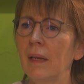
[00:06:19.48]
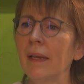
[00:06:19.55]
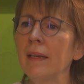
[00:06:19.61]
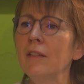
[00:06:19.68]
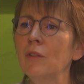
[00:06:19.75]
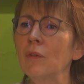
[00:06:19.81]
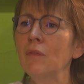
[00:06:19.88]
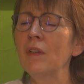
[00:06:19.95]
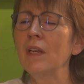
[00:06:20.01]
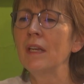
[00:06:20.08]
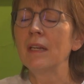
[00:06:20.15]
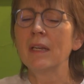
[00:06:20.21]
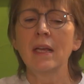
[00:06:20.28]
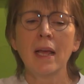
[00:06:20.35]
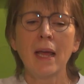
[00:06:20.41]

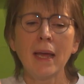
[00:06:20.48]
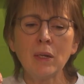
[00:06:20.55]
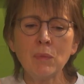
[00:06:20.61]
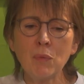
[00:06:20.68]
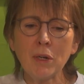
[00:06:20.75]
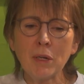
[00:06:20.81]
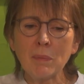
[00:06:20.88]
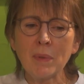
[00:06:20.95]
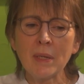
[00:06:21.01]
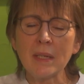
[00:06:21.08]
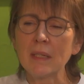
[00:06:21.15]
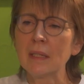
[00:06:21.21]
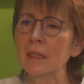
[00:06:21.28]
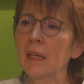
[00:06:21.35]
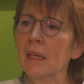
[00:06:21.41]
intervene and bring
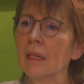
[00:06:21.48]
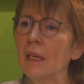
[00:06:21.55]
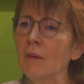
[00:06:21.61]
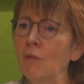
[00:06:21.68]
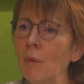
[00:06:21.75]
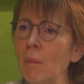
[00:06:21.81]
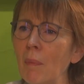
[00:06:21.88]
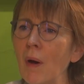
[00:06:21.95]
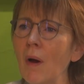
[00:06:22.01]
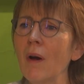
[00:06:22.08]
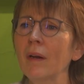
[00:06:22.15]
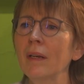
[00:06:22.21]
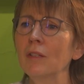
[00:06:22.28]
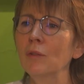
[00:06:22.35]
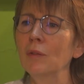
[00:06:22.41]
peace if the
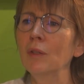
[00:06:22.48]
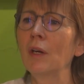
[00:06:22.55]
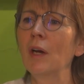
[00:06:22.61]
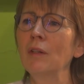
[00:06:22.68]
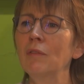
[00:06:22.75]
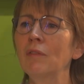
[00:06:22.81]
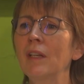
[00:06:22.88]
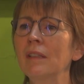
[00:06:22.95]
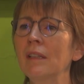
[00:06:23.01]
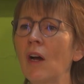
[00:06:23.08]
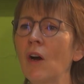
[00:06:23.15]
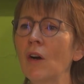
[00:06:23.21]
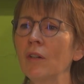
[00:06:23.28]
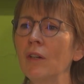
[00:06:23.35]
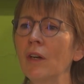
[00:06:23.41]
parties to the conflict are